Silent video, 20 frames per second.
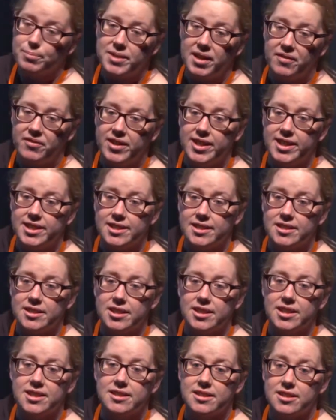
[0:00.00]
definition, so
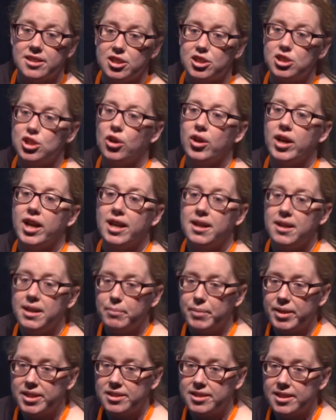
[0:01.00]
this is the Docker
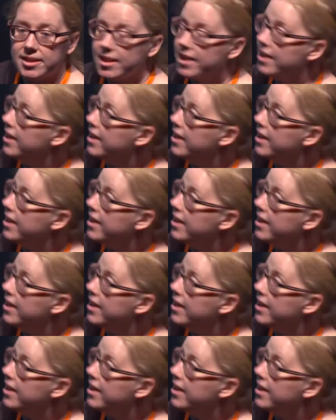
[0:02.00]
image that